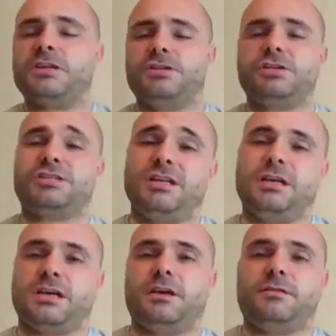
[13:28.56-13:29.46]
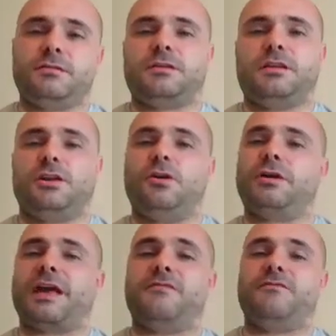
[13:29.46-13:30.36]
Just so you can,
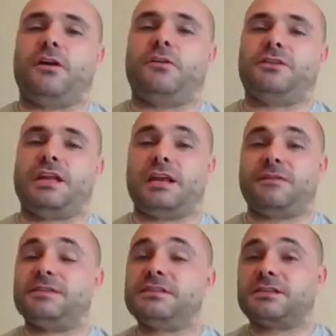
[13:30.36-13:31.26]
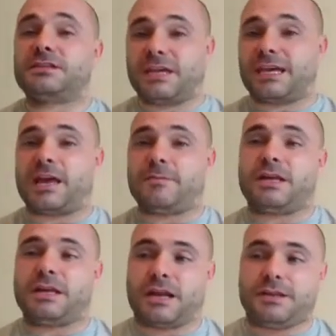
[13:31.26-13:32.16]
get involved in it if it's a game
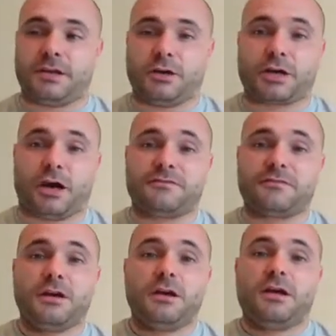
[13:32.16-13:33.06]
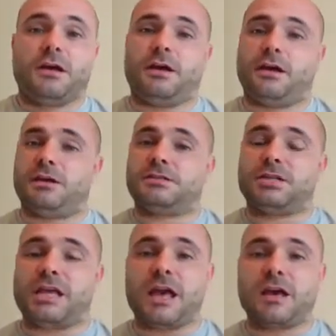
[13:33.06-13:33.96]
that you like the look of.
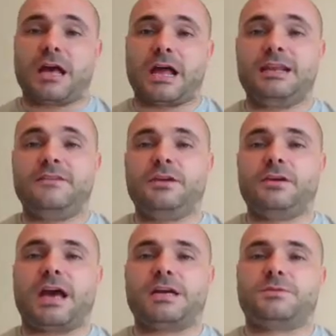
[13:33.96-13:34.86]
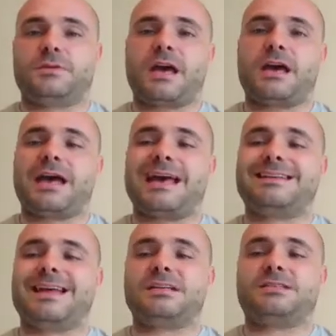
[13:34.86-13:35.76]
So yeah, I'll leave you guys with that.
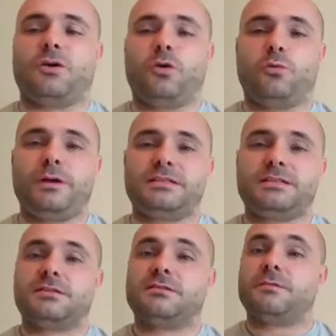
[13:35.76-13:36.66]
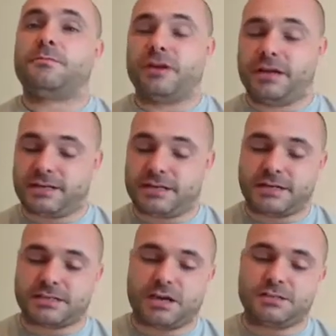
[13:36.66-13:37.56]
And as always, pray to the
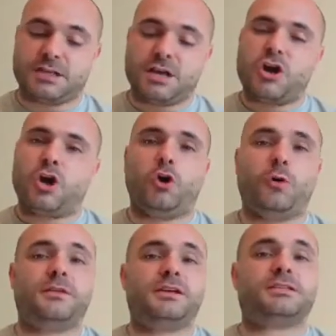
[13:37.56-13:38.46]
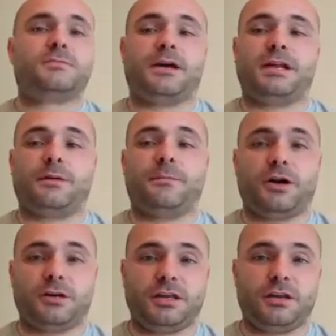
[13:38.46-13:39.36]
dice gods. Hope they smile
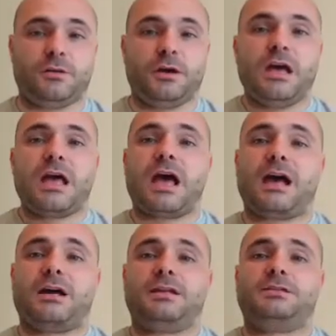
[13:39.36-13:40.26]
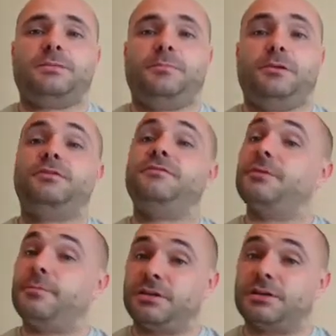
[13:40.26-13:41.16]
upon you. And blood for
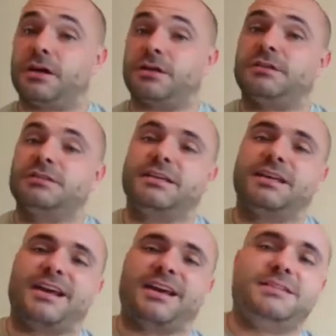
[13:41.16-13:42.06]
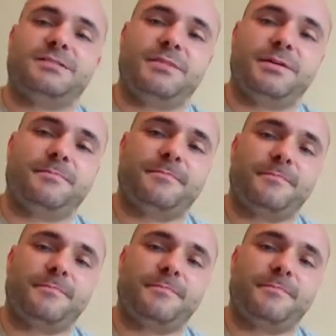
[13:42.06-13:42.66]
the blood god. Take care, guys. Bye.